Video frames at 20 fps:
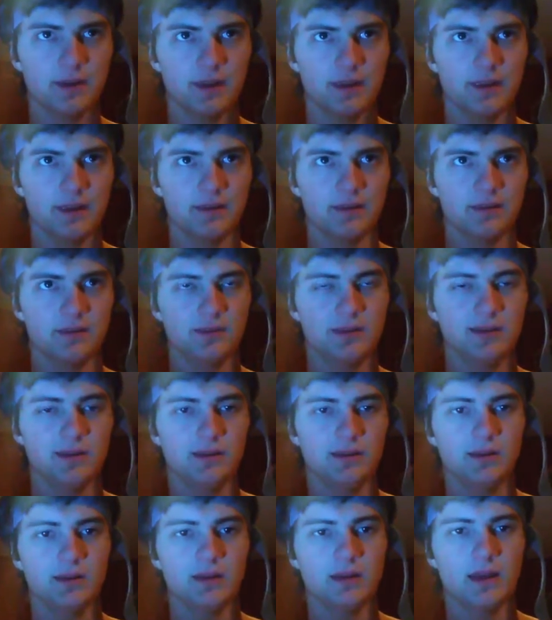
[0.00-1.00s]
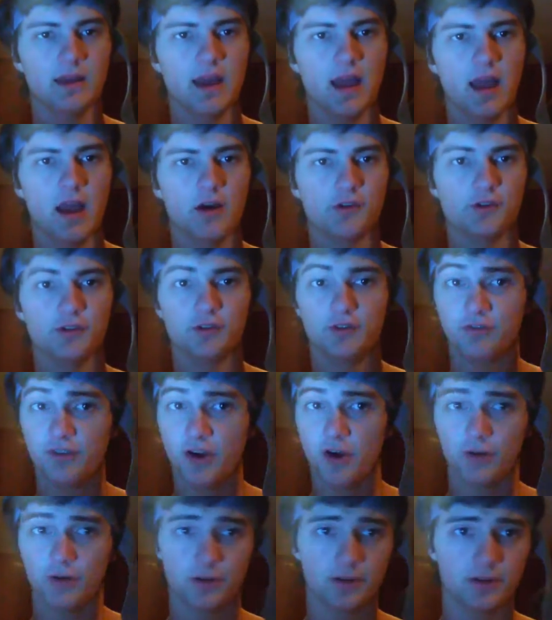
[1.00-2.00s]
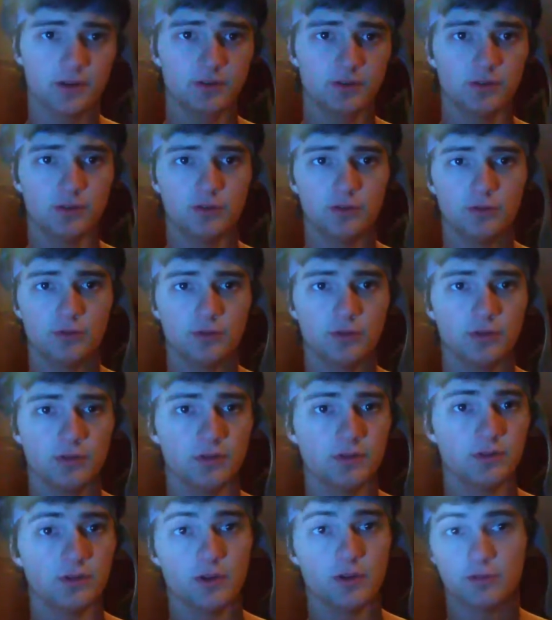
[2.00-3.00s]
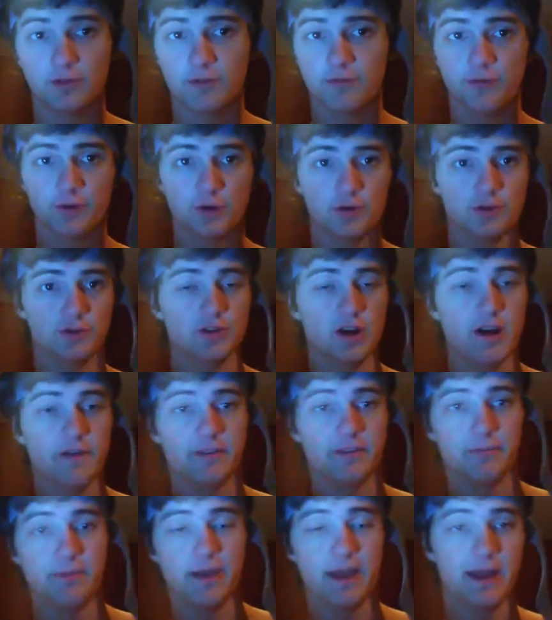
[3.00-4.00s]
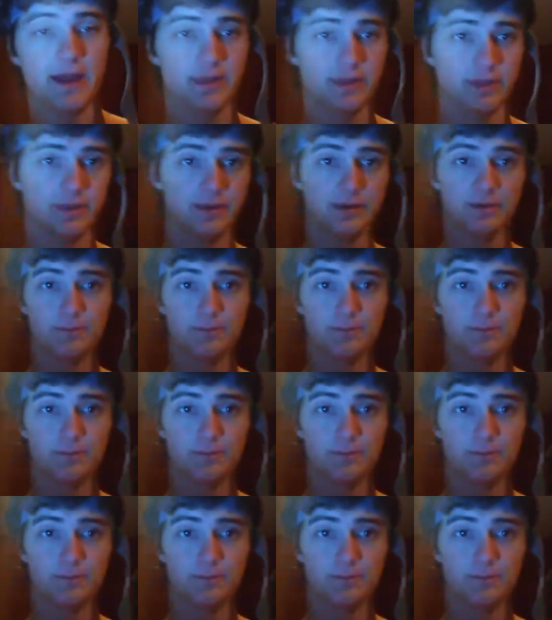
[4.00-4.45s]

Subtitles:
and see how you felt to, you know, diverge off the path.